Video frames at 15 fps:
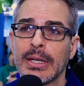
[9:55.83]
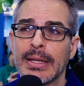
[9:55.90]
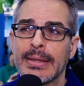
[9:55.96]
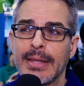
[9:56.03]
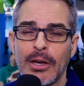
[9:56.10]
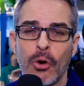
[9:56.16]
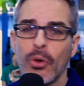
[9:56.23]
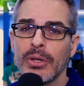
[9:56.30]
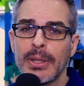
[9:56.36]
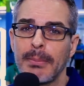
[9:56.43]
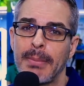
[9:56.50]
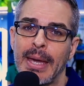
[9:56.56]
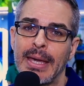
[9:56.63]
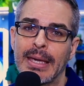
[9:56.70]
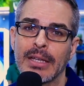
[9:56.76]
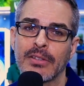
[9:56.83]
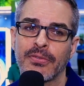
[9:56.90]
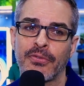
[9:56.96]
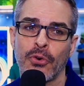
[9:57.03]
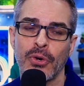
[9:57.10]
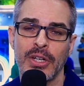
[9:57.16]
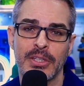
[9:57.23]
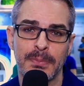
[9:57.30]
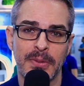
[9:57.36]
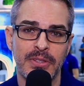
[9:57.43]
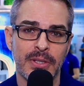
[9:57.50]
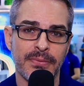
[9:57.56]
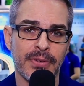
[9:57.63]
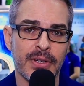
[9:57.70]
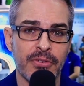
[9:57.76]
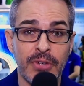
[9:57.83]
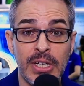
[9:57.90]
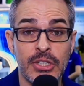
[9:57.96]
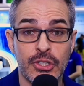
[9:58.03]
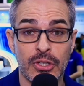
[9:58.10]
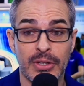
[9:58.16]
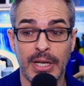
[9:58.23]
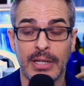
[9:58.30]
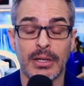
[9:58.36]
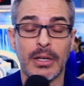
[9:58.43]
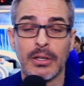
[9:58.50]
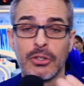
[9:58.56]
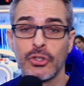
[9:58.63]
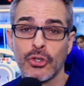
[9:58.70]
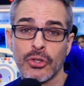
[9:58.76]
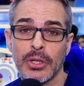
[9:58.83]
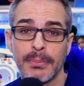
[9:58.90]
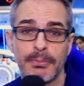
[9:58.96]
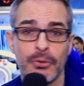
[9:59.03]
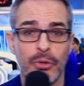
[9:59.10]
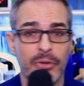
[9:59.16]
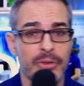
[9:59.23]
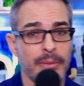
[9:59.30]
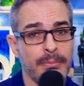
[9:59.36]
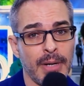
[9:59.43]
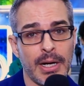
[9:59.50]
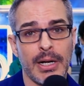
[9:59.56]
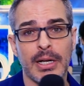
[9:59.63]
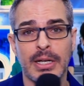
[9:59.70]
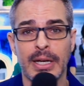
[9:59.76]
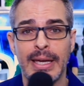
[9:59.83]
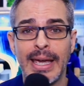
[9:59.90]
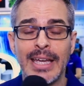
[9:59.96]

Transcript: they only make it for a specific region like Europe, North America,